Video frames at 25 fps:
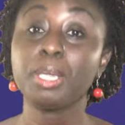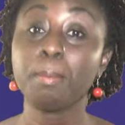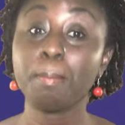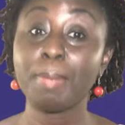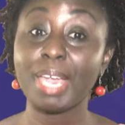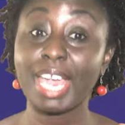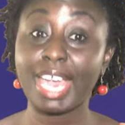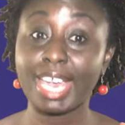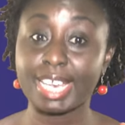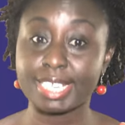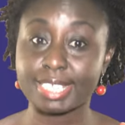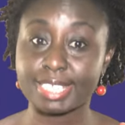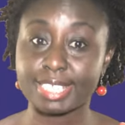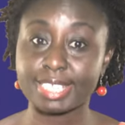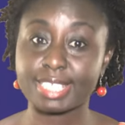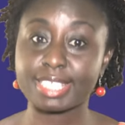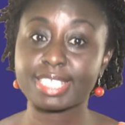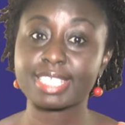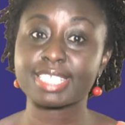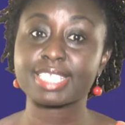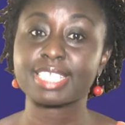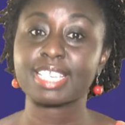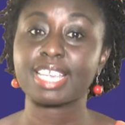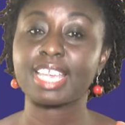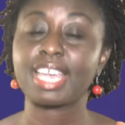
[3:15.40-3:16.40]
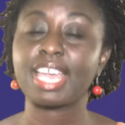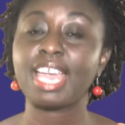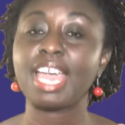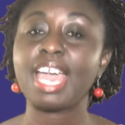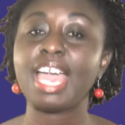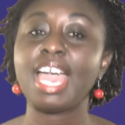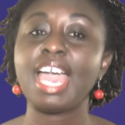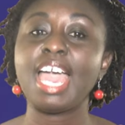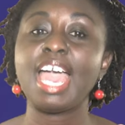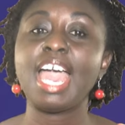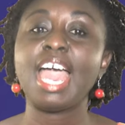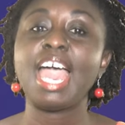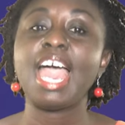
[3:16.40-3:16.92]
Pest,
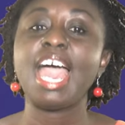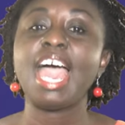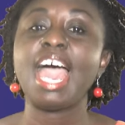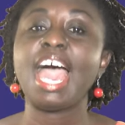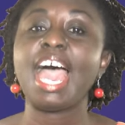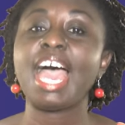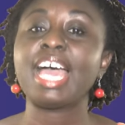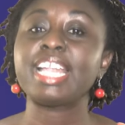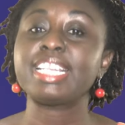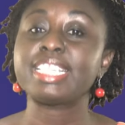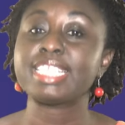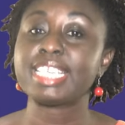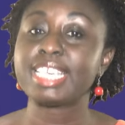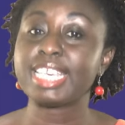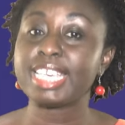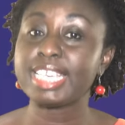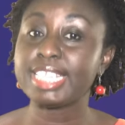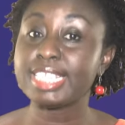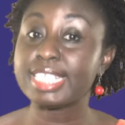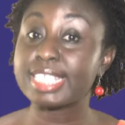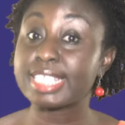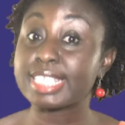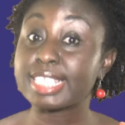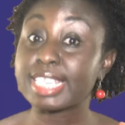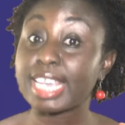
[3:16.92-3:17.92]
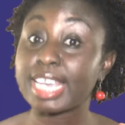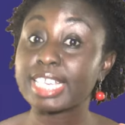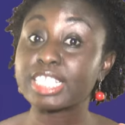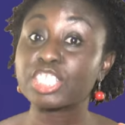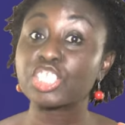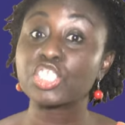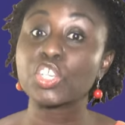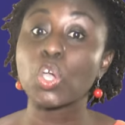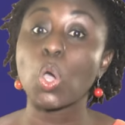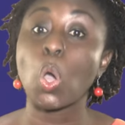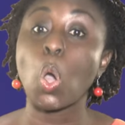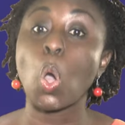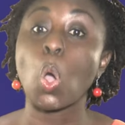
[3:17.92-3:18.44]
an
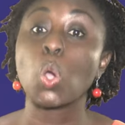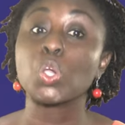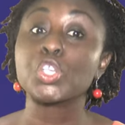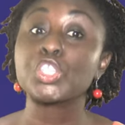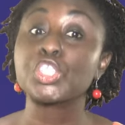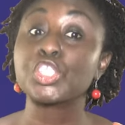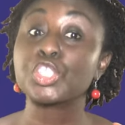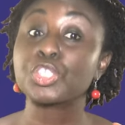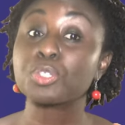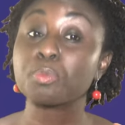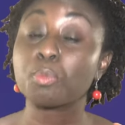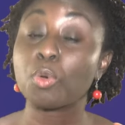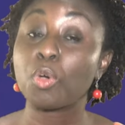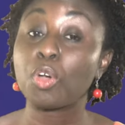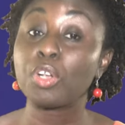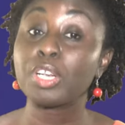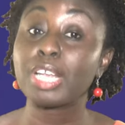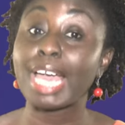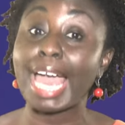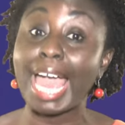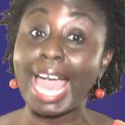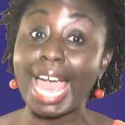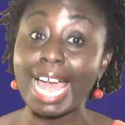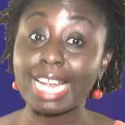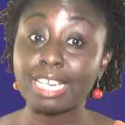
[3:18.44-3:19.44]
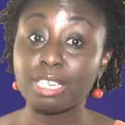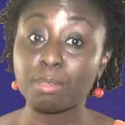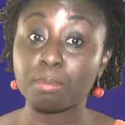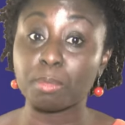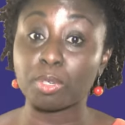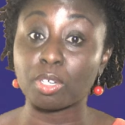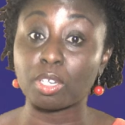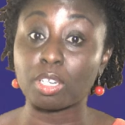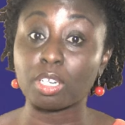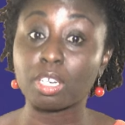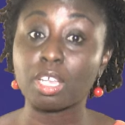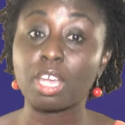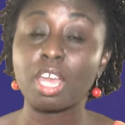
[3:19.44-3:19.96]
insect or small
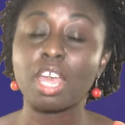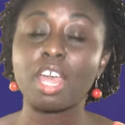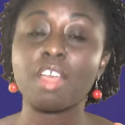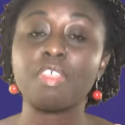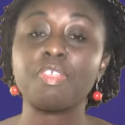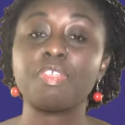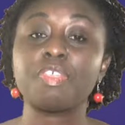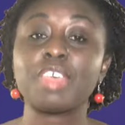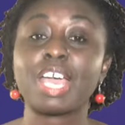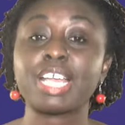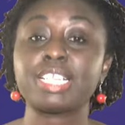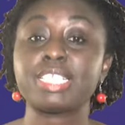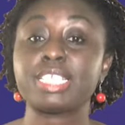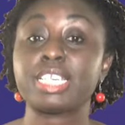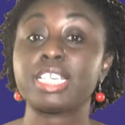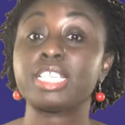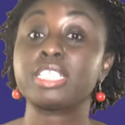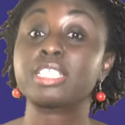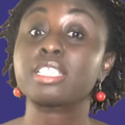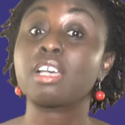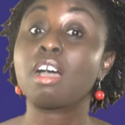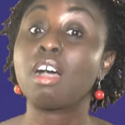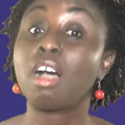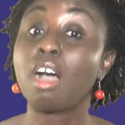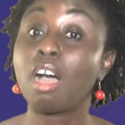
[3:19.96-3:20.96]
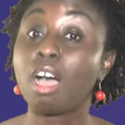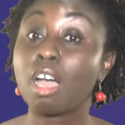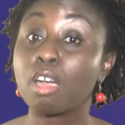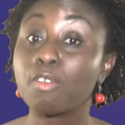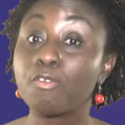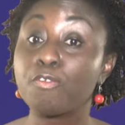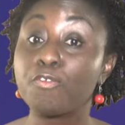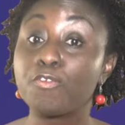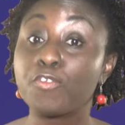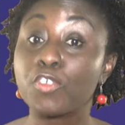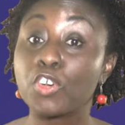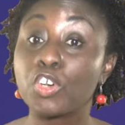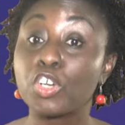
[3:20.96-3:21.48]
animal that is
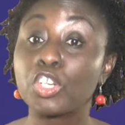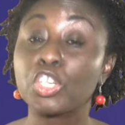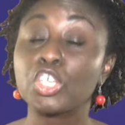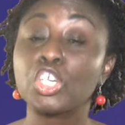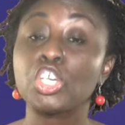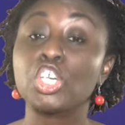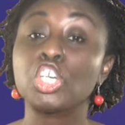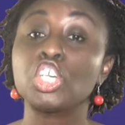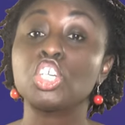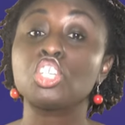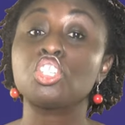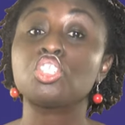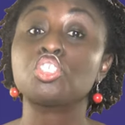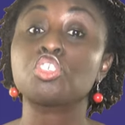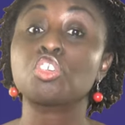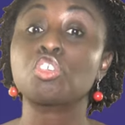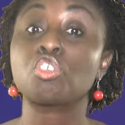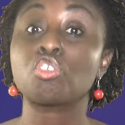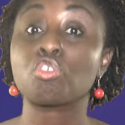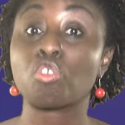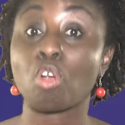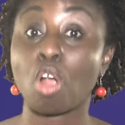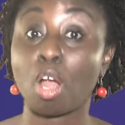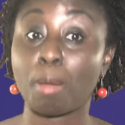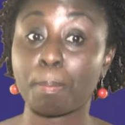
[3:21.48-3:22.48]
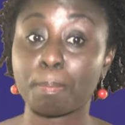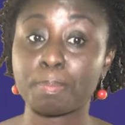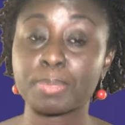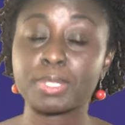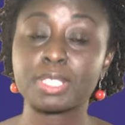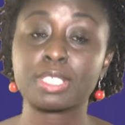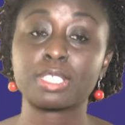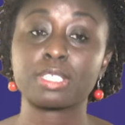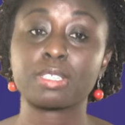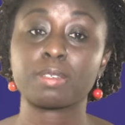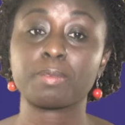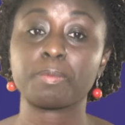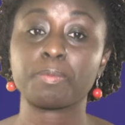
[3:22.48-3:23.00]
harmful to
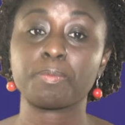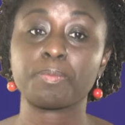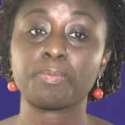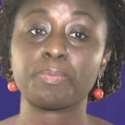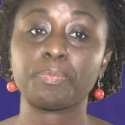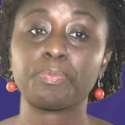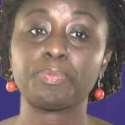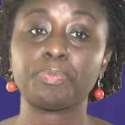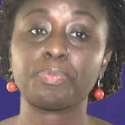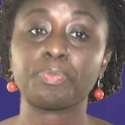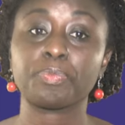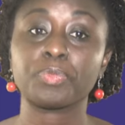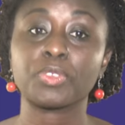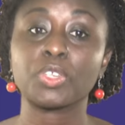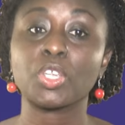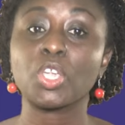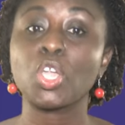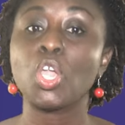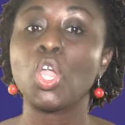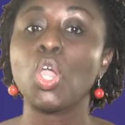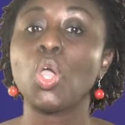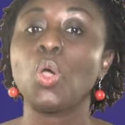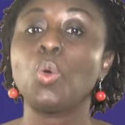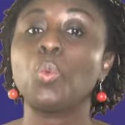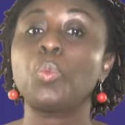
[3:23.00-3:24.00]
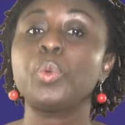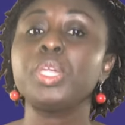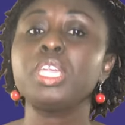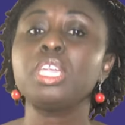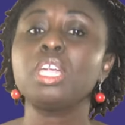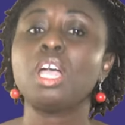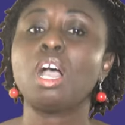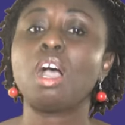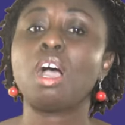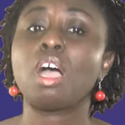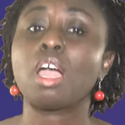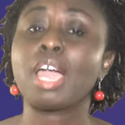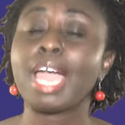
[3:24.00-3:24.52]
crops.
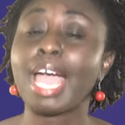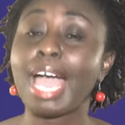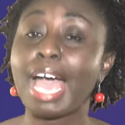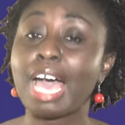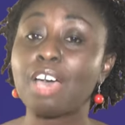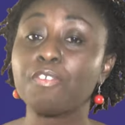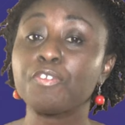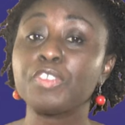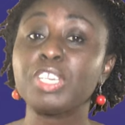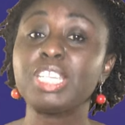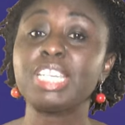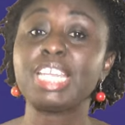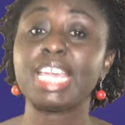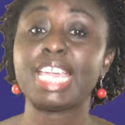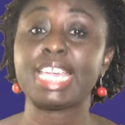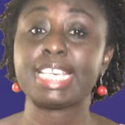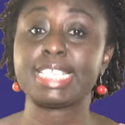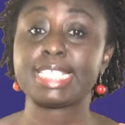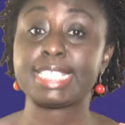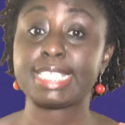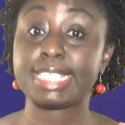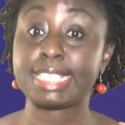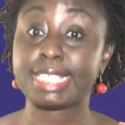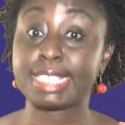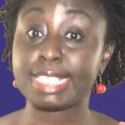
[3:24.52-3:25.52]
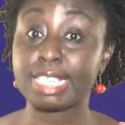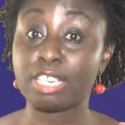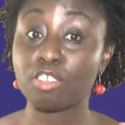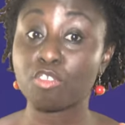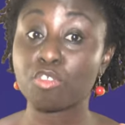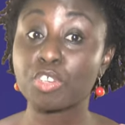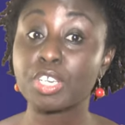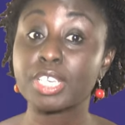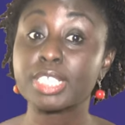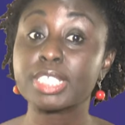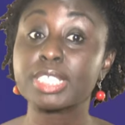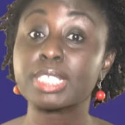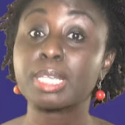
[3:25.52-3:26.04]
We are having a
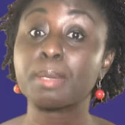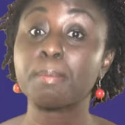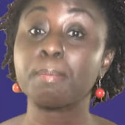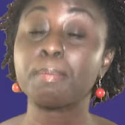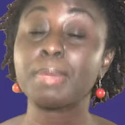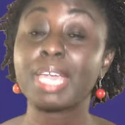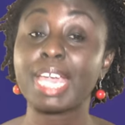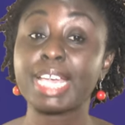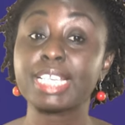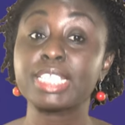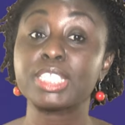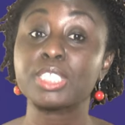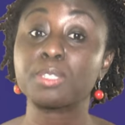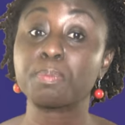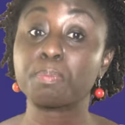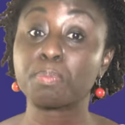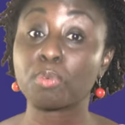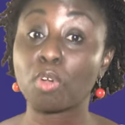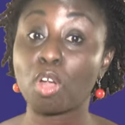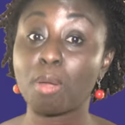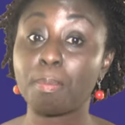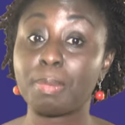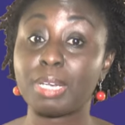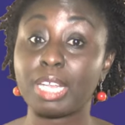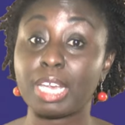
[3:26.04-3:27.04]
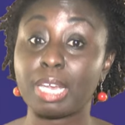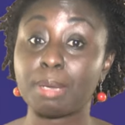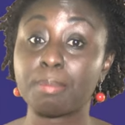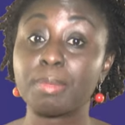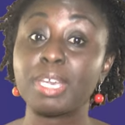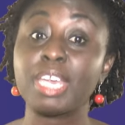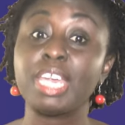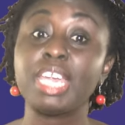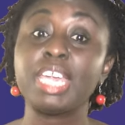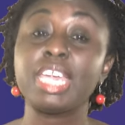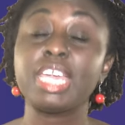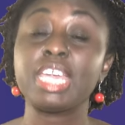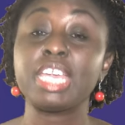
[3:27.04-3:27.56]
serious pest problem
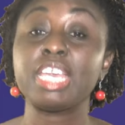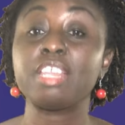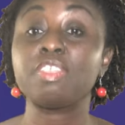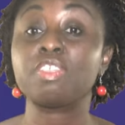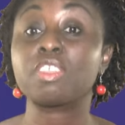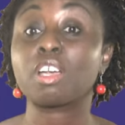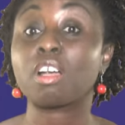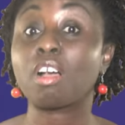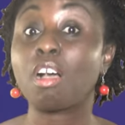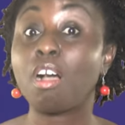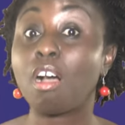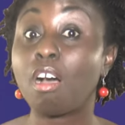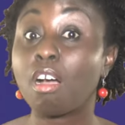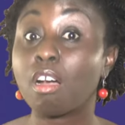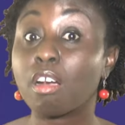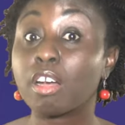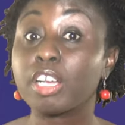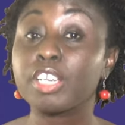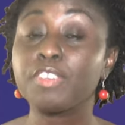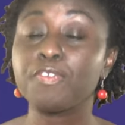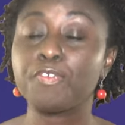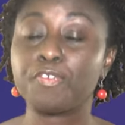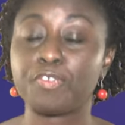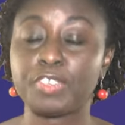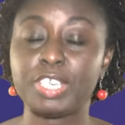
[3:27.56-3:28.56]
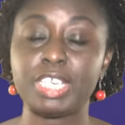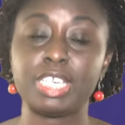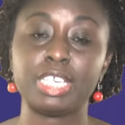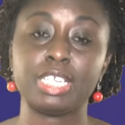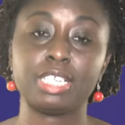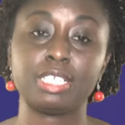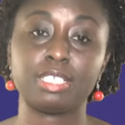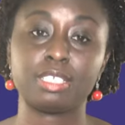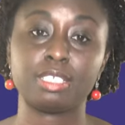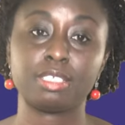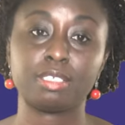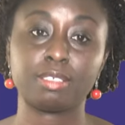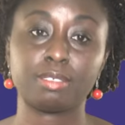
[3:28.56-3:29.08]
in the
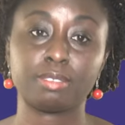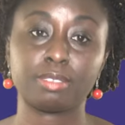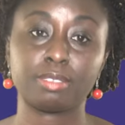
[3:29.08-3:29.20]
cornfield.